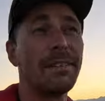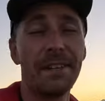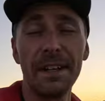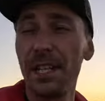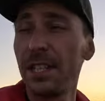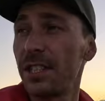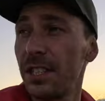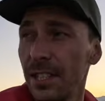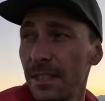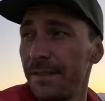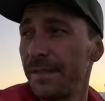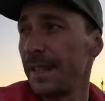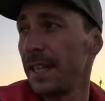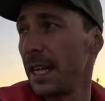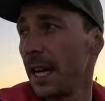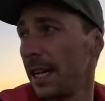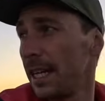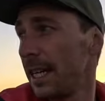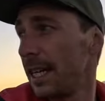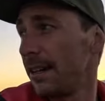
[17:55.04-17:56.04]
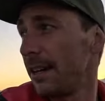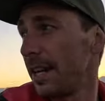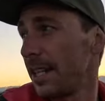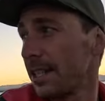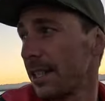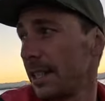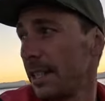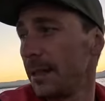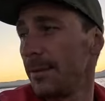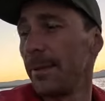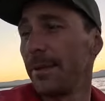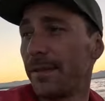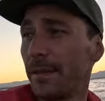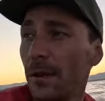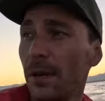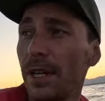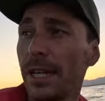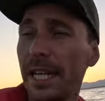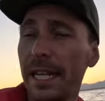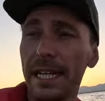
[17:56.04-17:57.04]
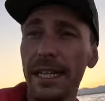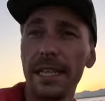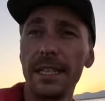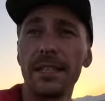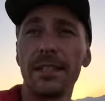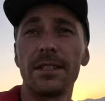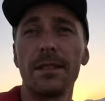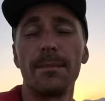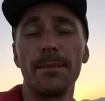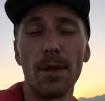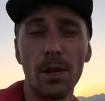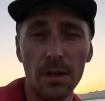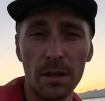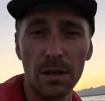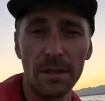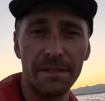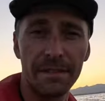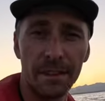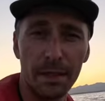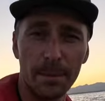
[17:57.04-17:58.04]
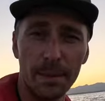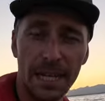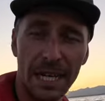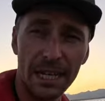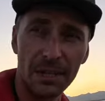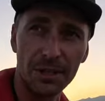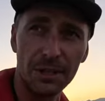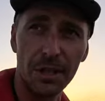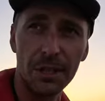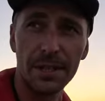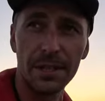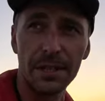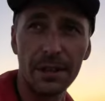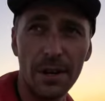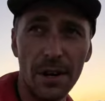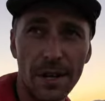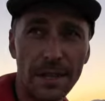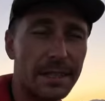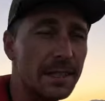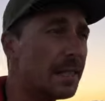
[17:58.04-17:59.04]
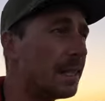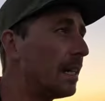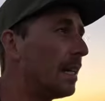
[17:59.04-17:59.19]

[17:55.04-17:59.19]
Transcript: finish this video here actually before I get in because I'm not going to film an outro tonight